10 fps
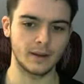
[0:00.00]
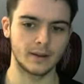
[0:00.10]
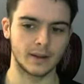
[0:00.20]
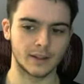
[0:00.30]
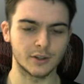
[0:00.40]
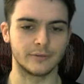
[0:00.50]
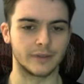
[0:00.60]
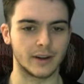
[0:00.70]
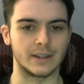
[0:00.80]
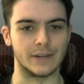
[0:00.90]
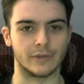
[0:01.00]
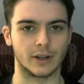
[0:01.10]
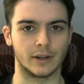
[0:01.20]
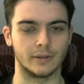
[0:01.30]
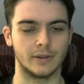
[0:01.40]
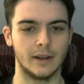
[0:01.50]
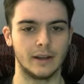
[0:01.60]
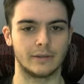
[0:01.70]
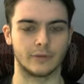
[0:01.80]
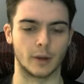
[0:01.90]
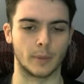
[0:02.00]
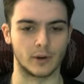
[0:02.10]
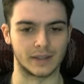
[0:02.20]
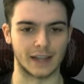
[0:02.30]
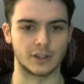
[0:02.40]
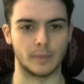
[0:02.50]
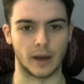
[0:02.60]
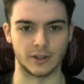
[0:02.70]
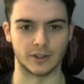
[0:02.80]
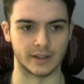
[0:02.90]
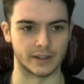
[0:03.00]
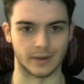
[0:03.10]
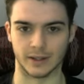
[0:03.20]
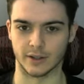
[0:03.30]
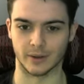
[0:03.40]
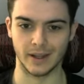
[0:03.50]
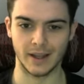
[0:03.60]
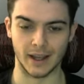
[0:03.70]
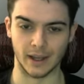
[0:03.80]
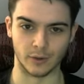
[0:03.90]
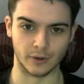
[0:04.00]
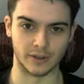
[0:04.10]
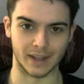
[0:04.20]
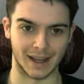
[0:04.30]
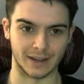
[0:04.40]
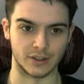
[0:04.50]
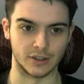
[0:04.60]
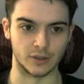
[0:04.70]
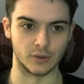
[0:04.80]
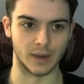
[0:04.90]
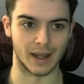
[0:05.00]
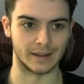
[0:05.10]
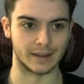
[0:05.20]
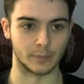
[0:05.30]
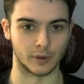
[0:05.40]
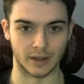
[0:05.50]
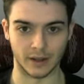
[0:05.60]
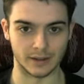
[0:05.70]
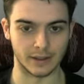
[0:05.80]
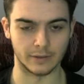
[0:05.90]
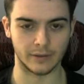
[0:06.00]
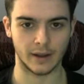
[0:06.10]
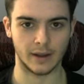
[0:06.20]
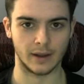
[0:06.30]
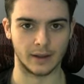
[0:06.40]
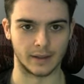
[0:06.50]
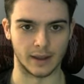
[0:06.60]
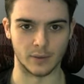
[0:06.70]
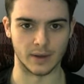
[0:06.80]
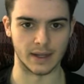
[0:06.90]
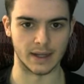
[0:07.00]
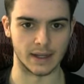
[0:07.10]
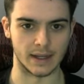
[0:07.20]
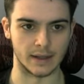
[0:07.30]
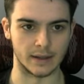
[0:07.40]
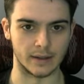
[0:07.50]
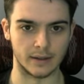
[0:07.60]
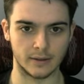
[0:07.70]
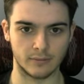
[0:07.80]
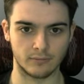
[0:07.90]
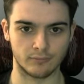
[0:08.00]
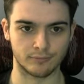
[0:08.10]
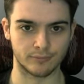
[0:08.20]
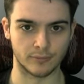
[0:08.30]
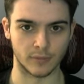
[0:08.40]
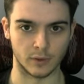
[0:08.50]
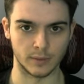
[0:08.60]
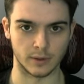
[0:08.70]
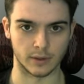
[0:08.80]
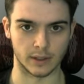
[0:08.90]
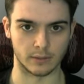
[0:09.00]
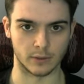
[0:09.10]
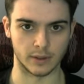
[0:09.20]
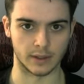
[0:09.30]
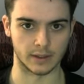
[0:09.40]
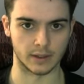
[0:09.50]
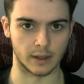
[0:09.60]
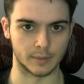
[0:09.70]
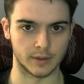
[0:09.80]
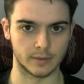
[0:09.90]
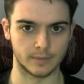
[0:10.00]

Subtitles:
It's also very difficult for our opponent to actually punish this, right? So in order to actually do anything productive, they would need... Oops, looks like, where's the Dusclops?